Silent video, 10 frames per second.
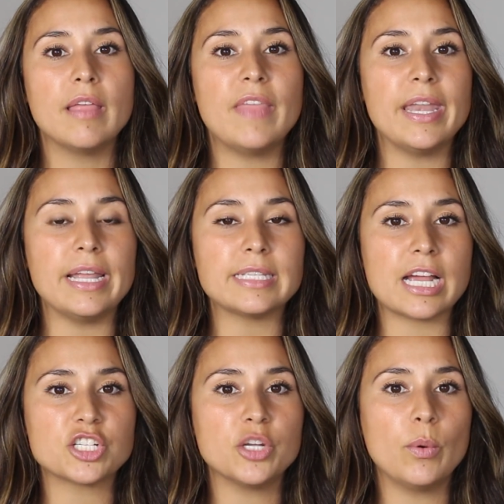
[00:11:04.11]
then it's
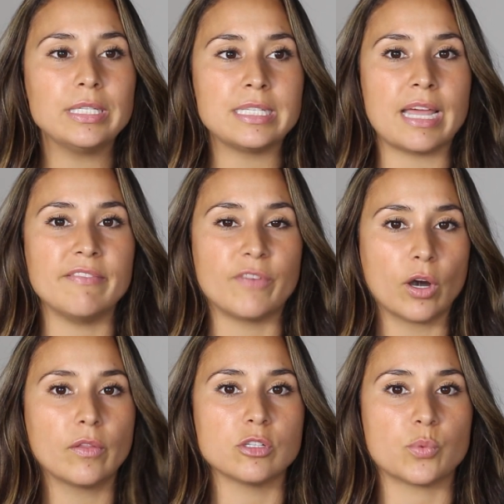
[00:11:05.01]
actually going to
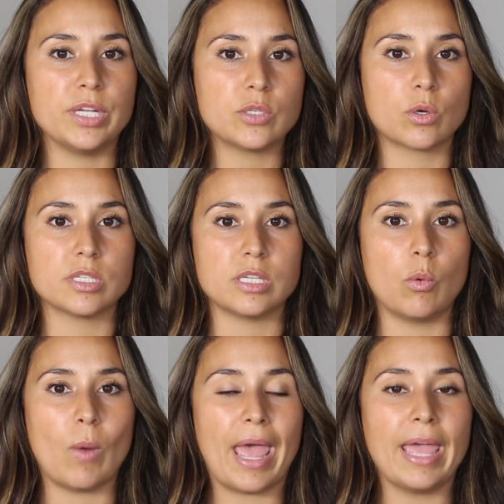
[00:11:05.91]
divert those resources
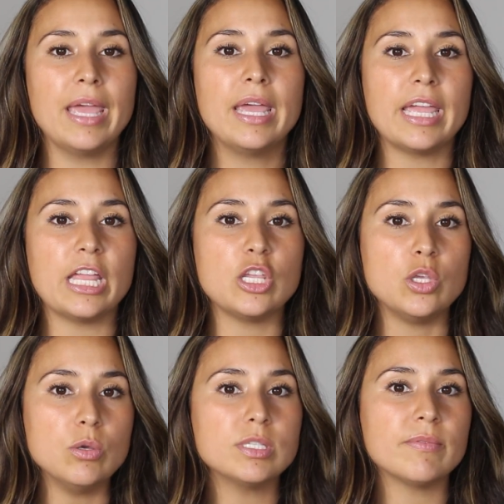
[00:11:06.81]
away and
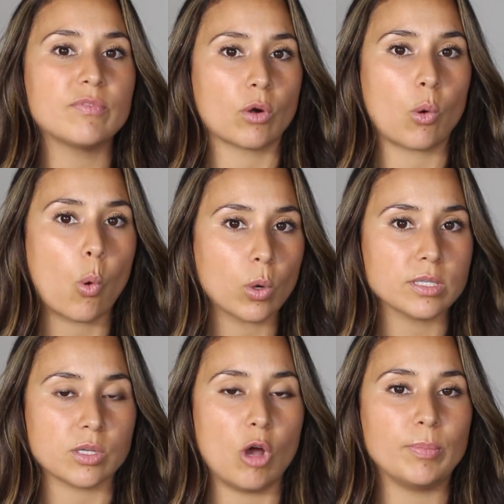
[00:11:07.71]
use them for
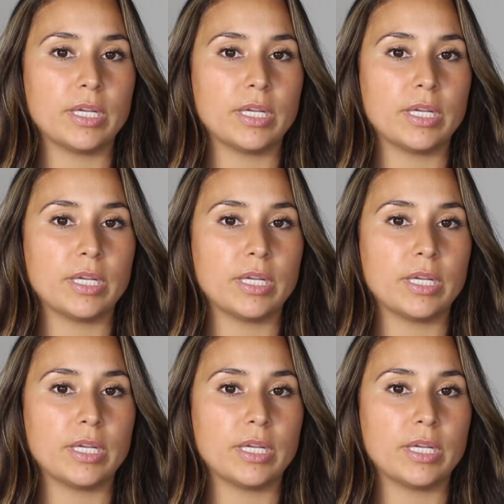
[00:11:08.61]
cortisol,